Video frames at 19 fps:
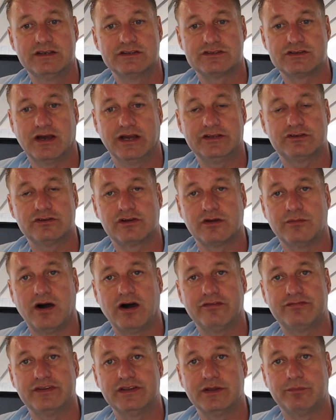So I took them
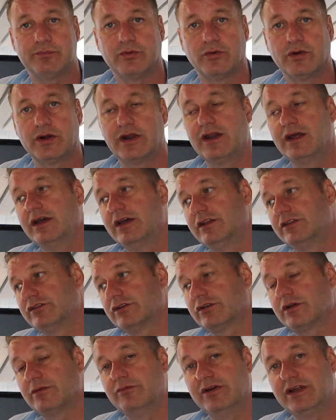off in the port,
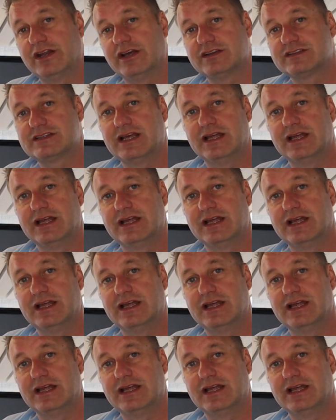took them with us,